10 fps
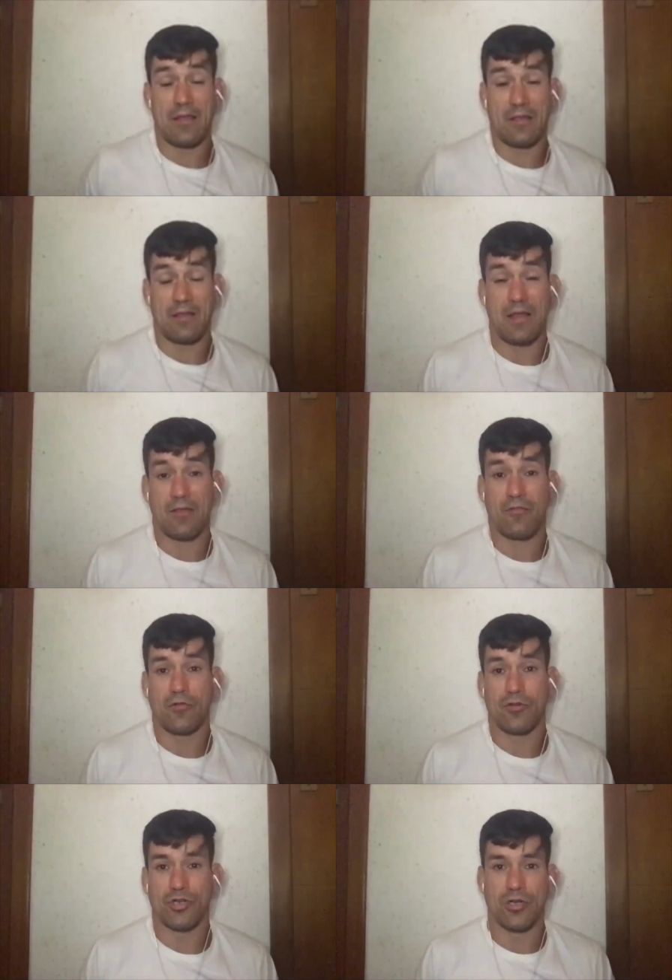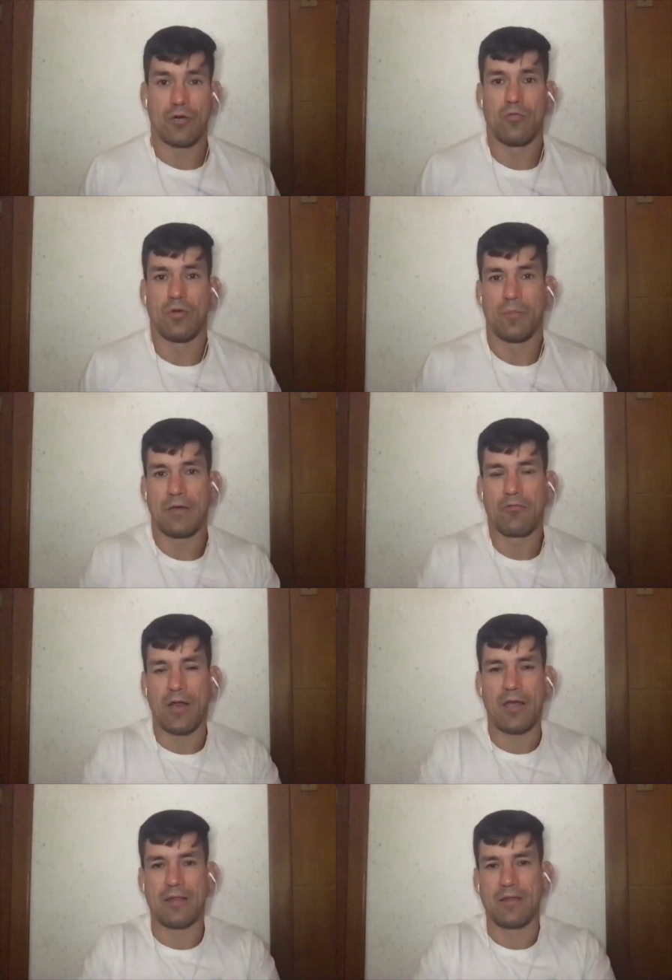that's for sure would be
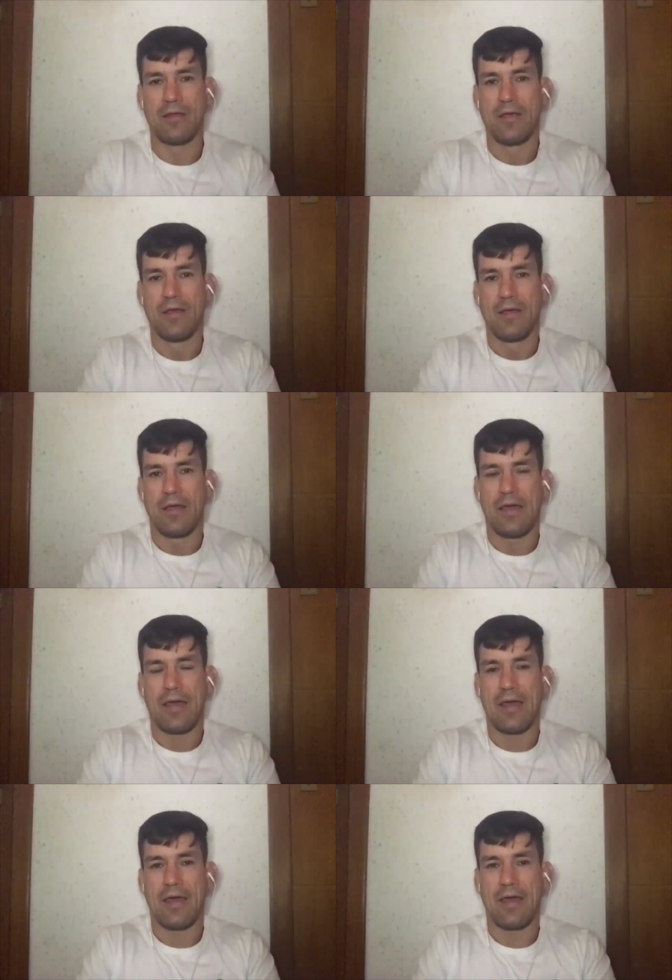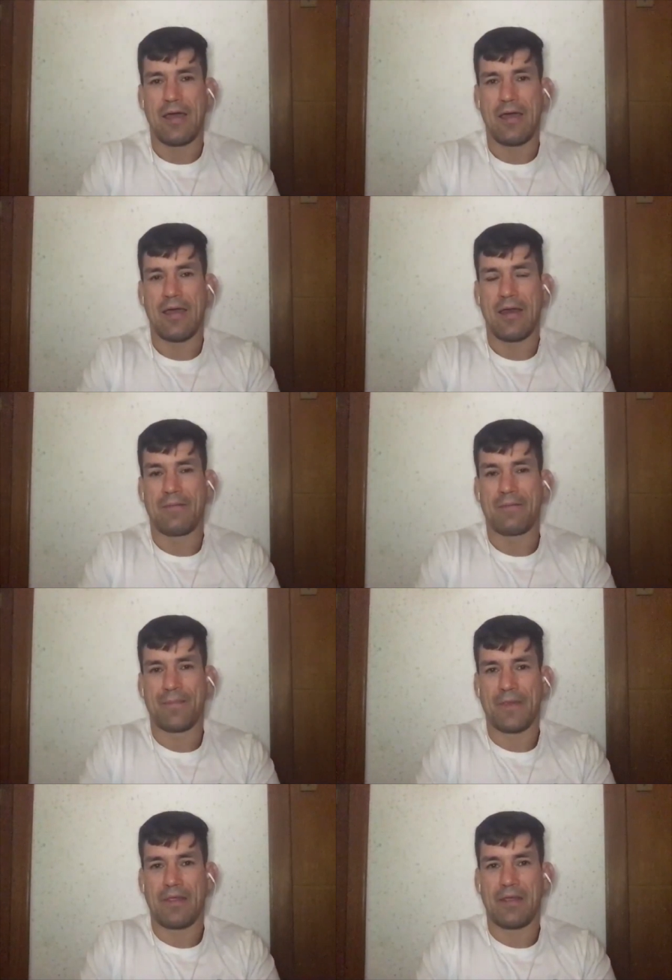great, and
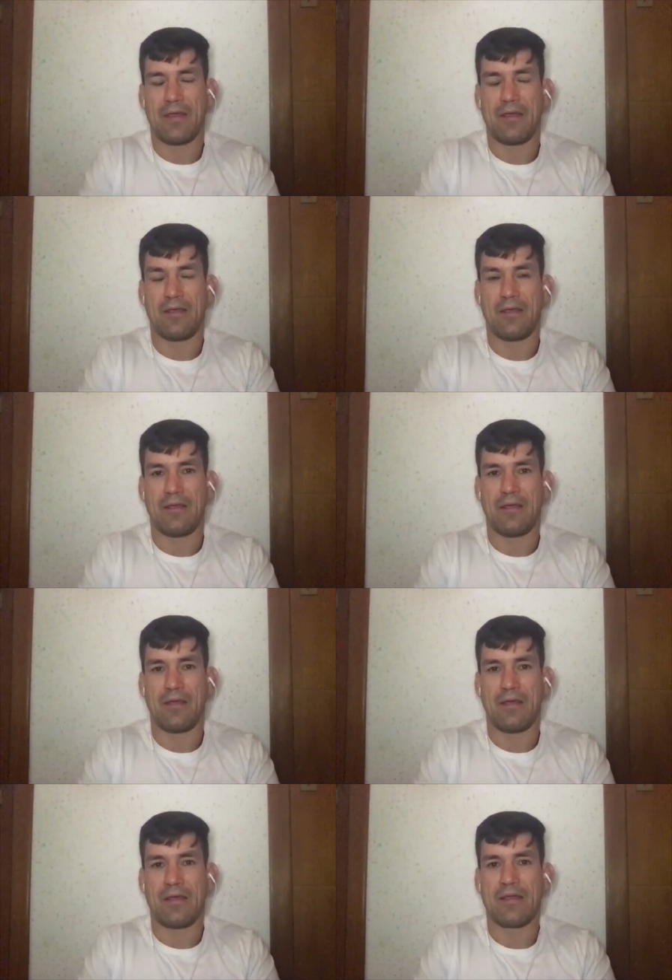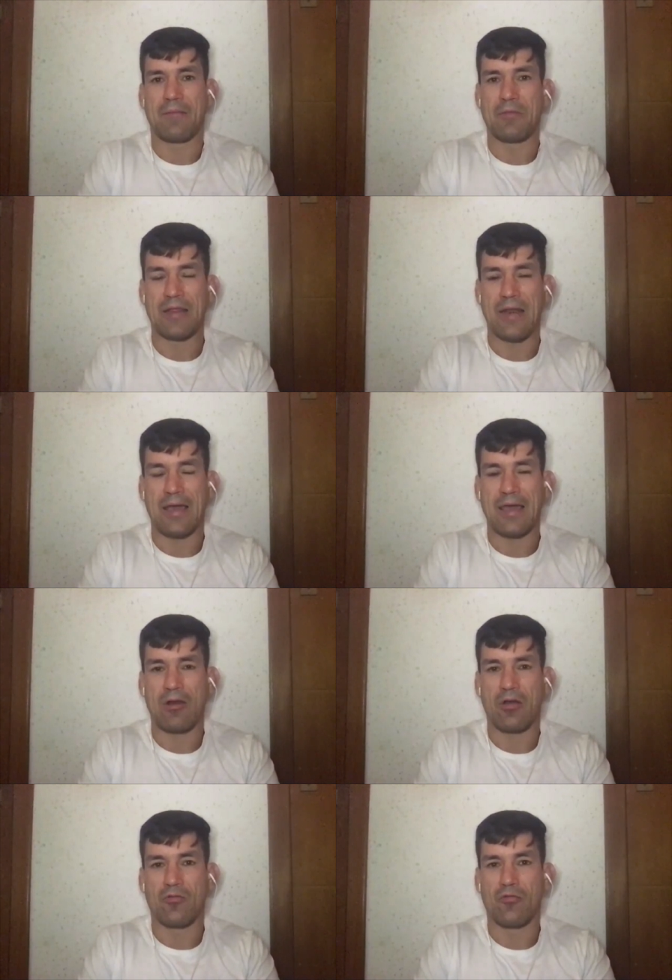it's something that I
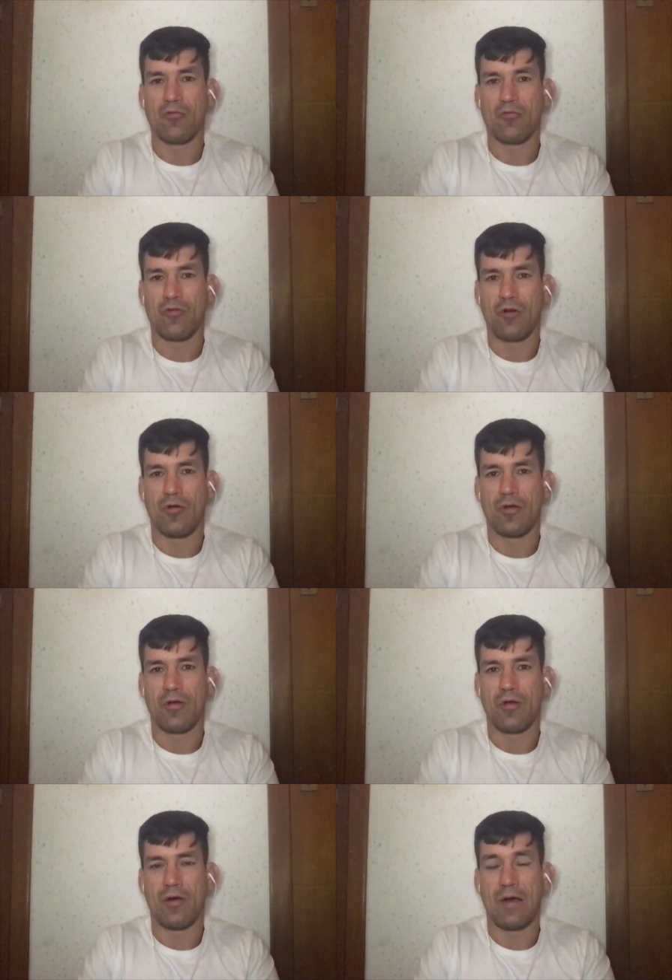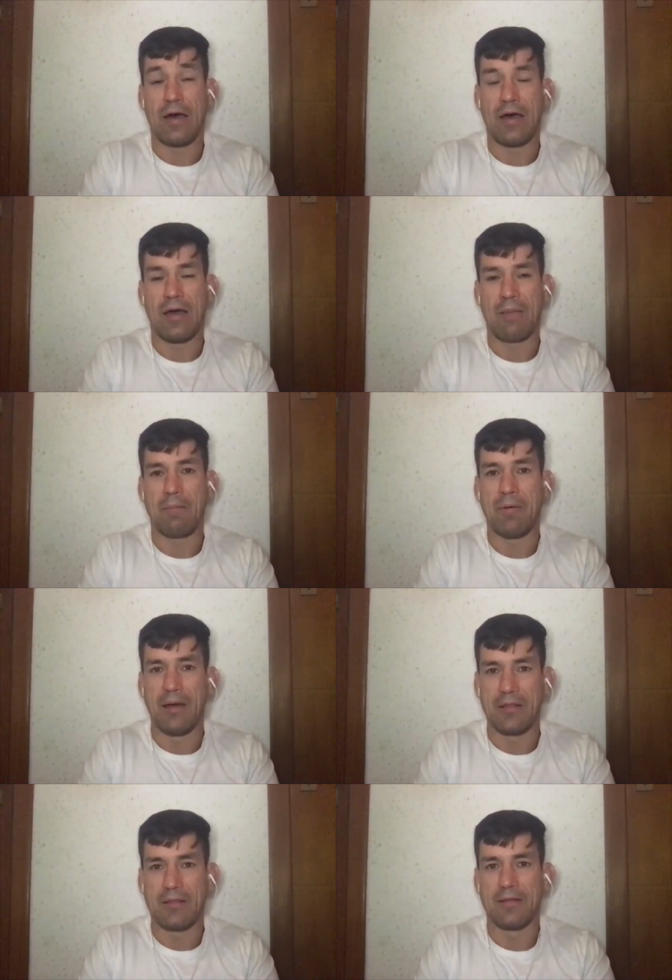cannot control. You know,
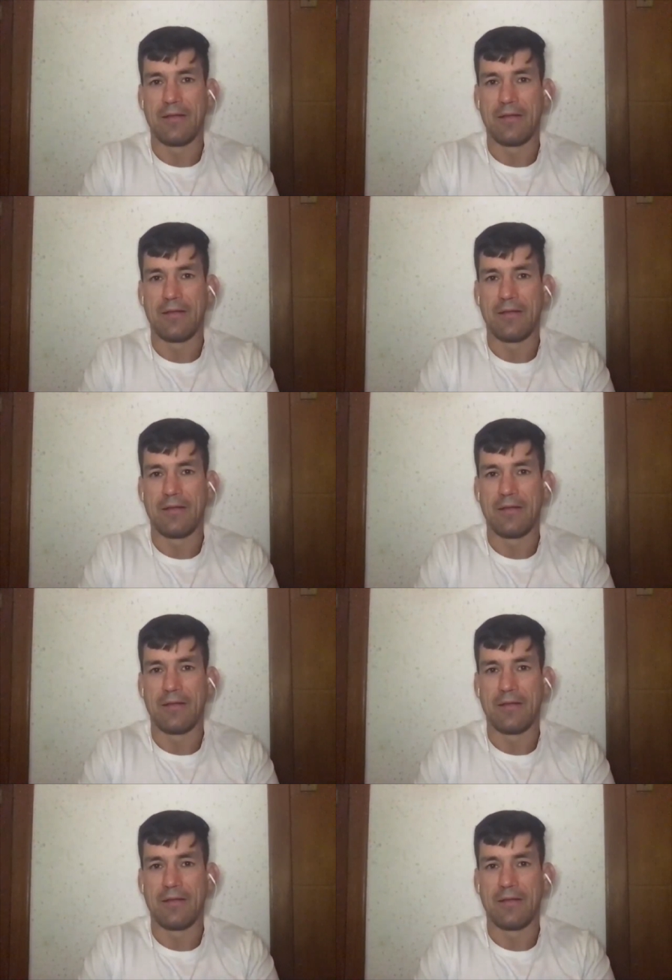but